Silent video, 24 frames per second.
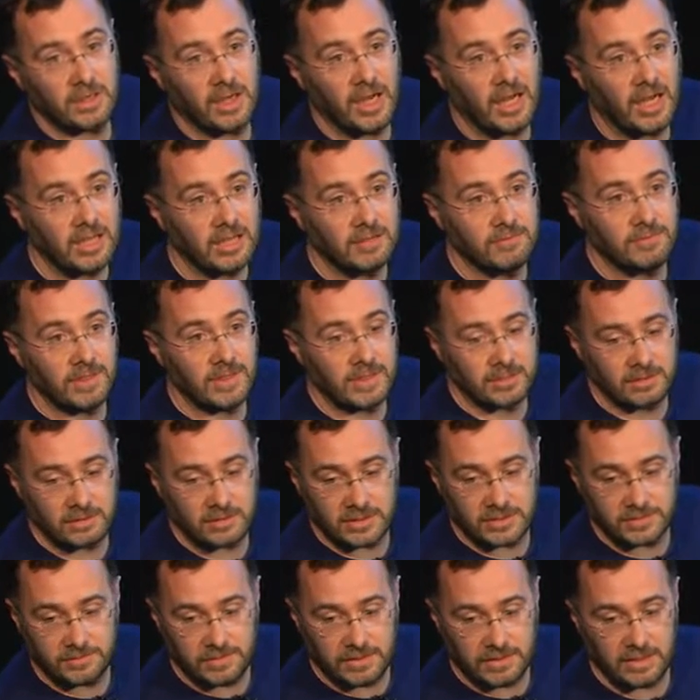eigenvector
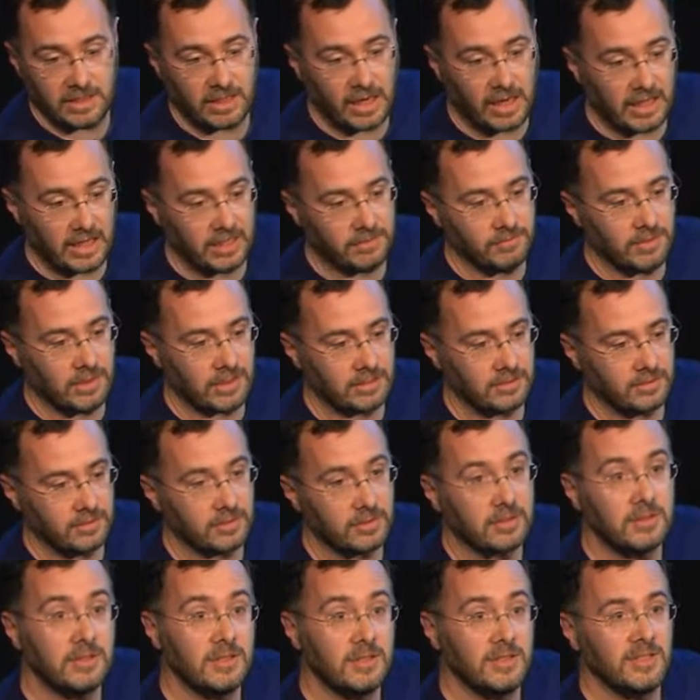is Fiedler eigenvector.
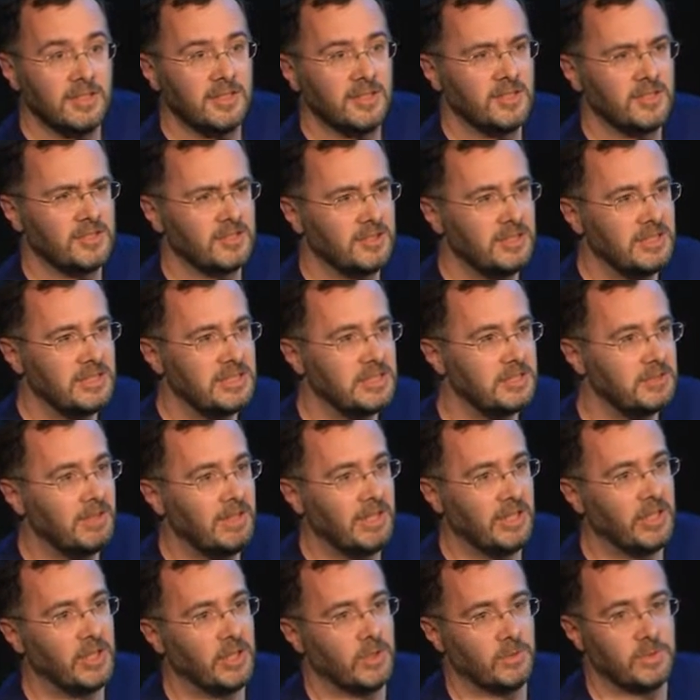So this is well
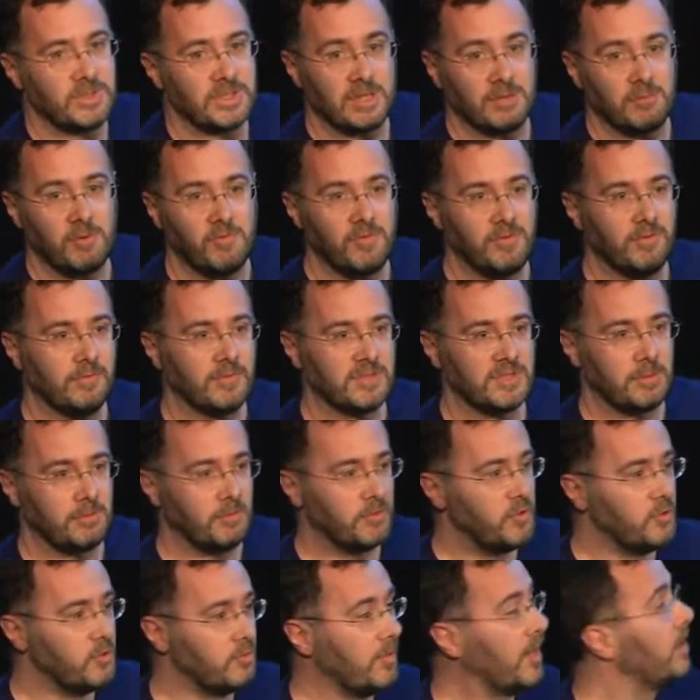known. Some of, some
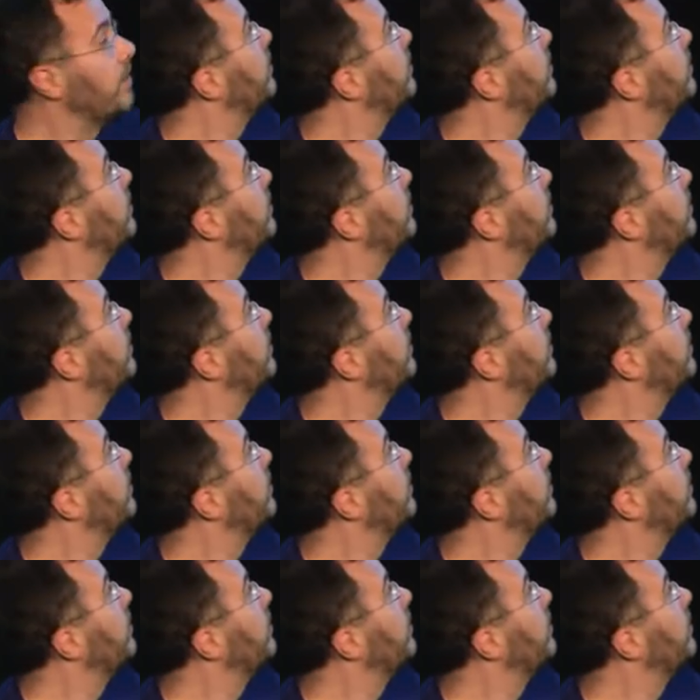of you might